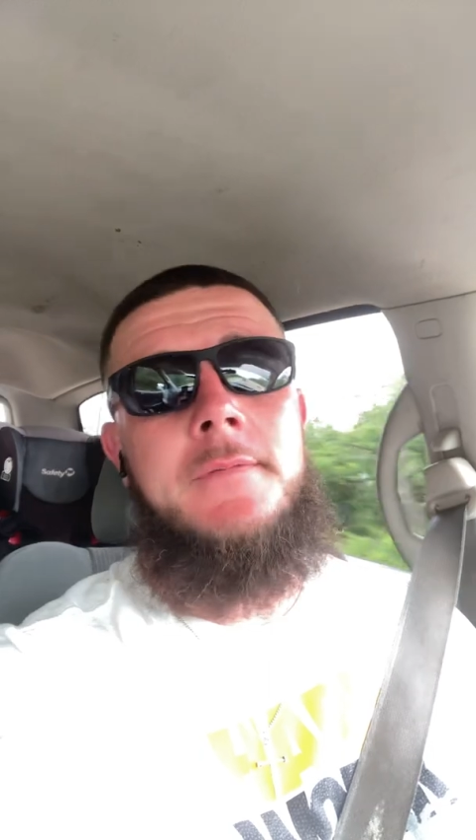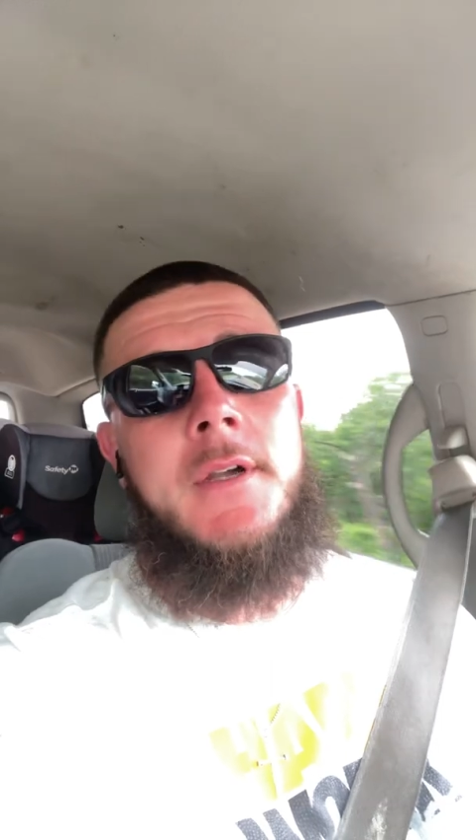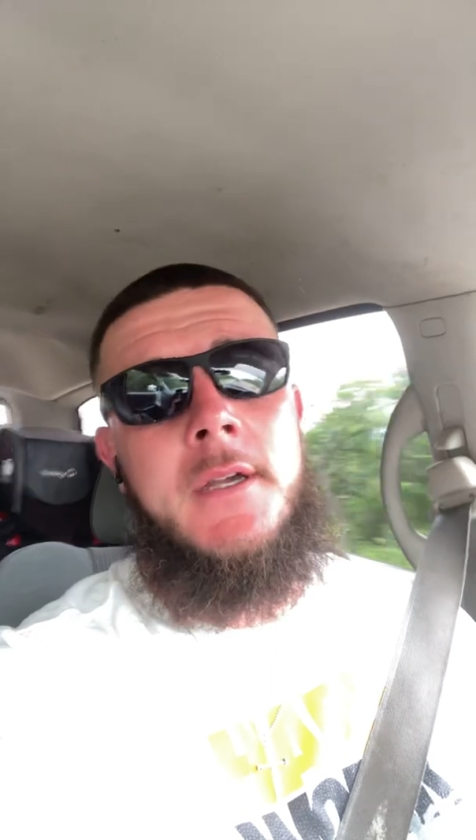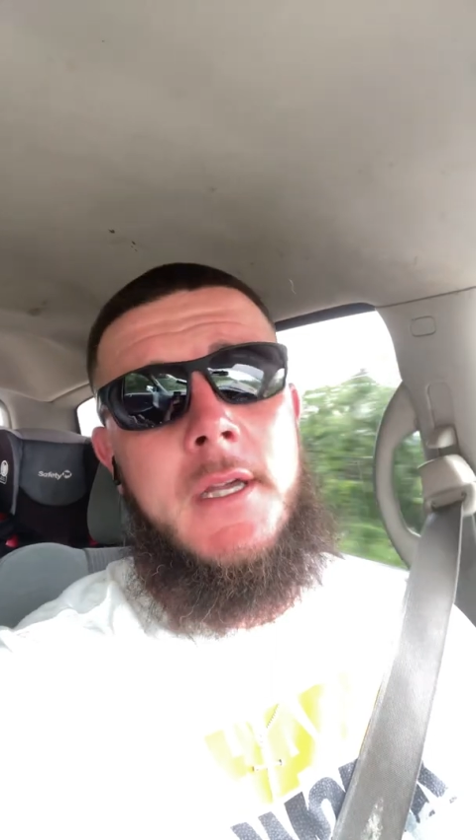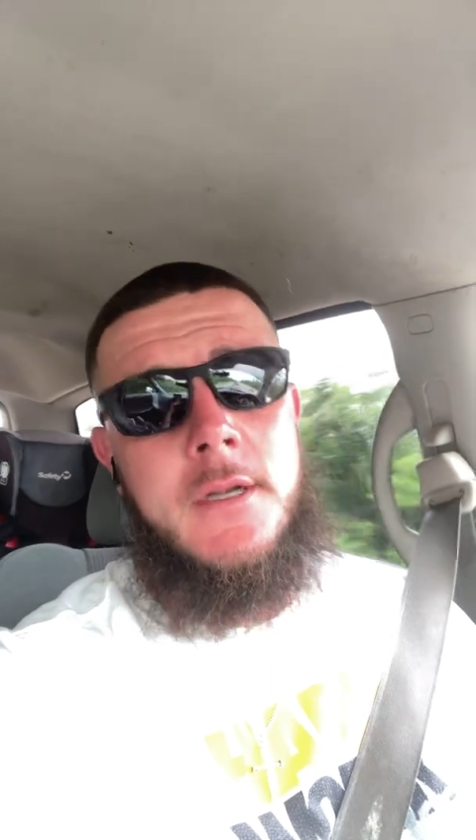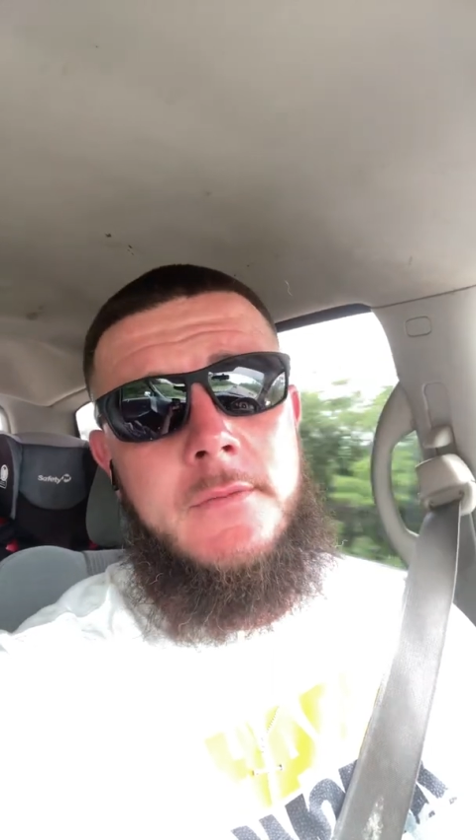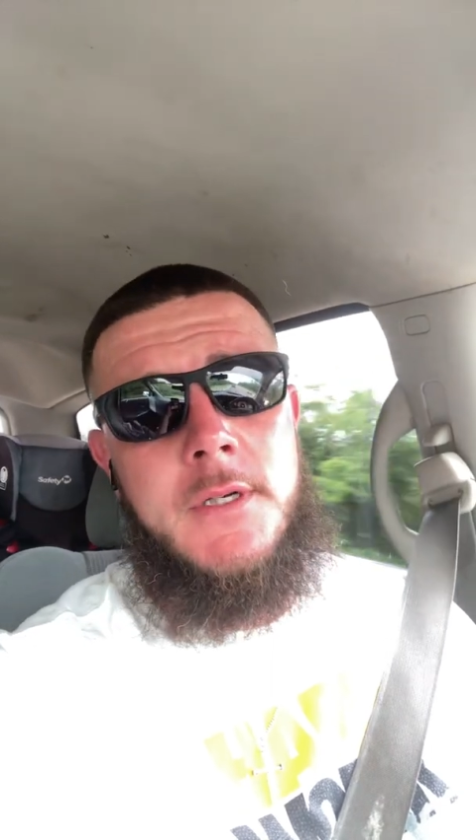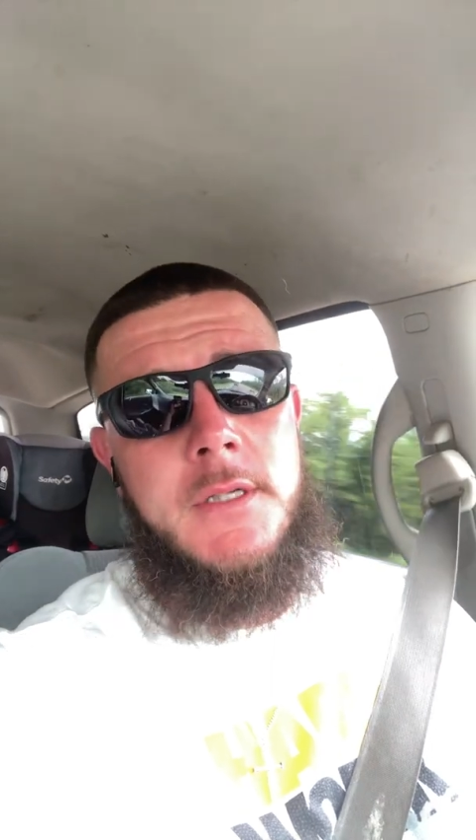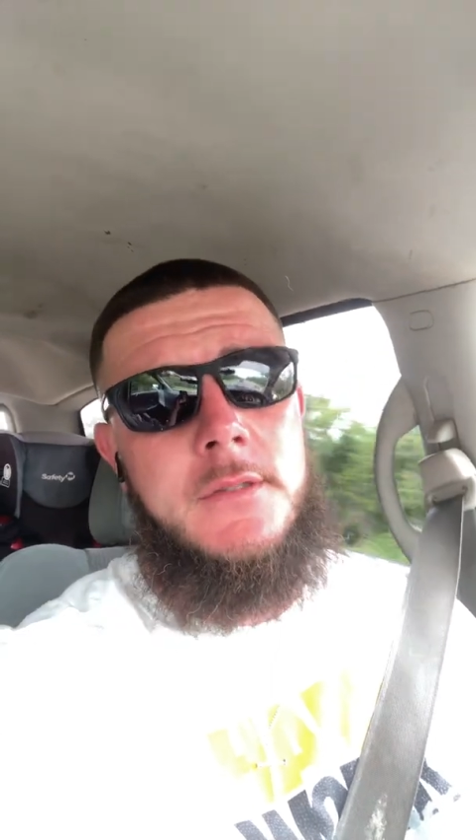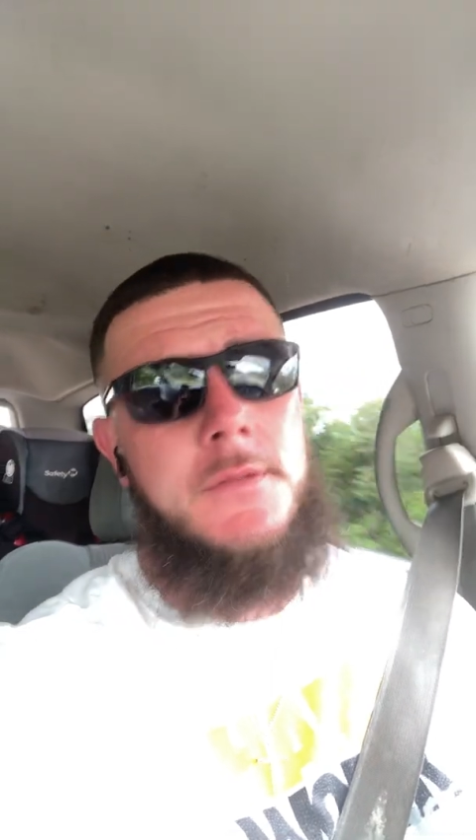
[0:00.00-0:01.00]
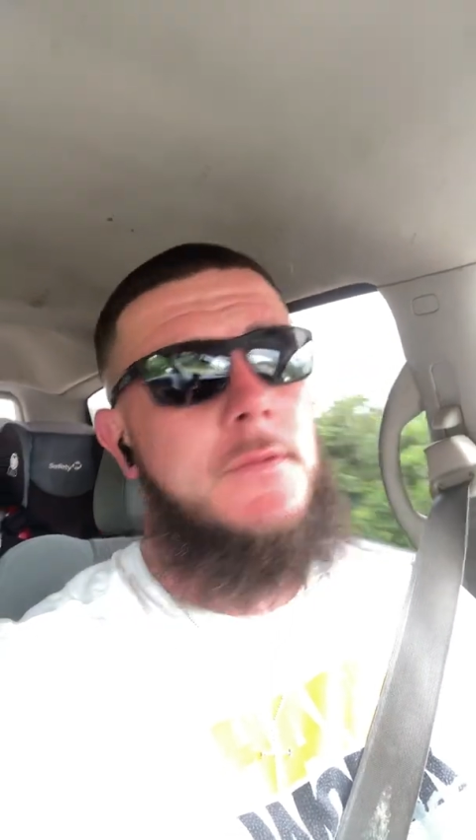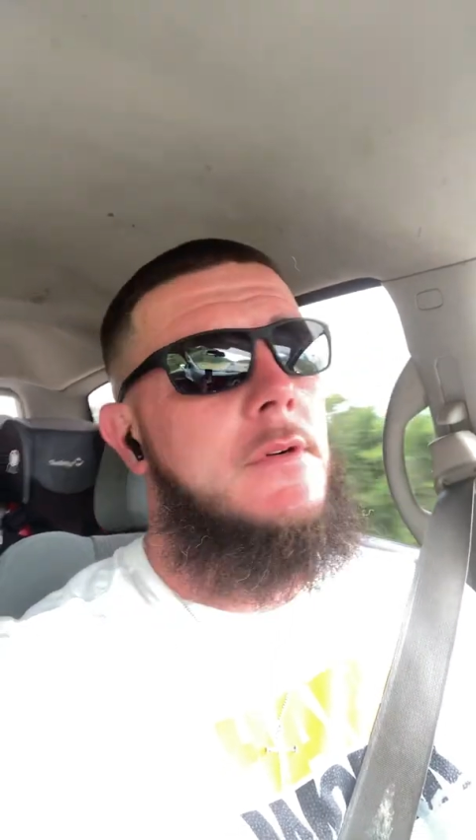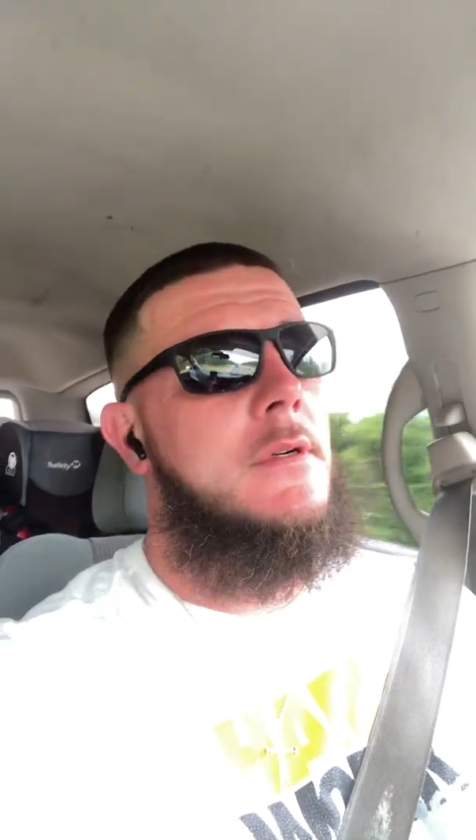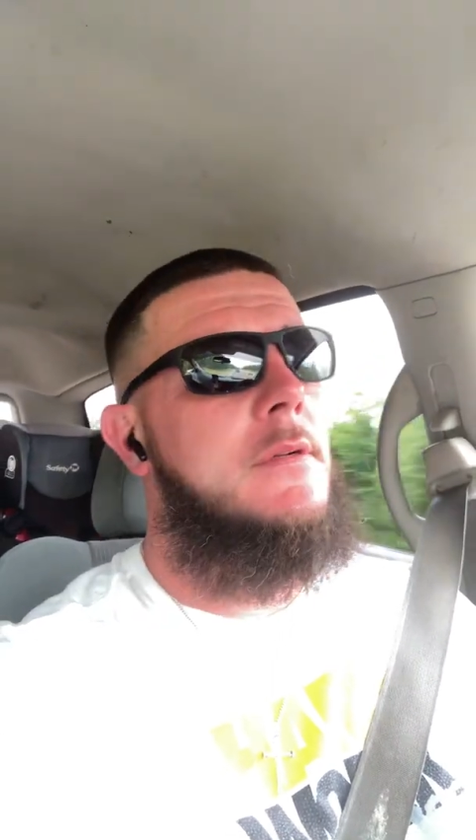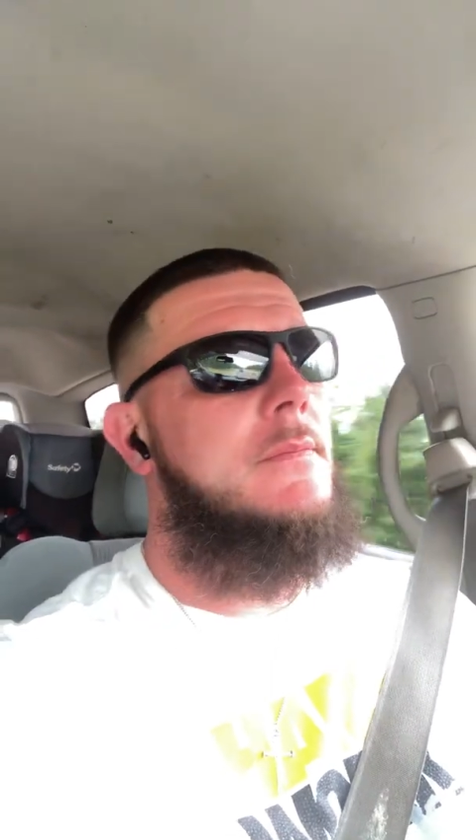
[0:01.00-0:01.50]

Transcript: fell head over heels for her.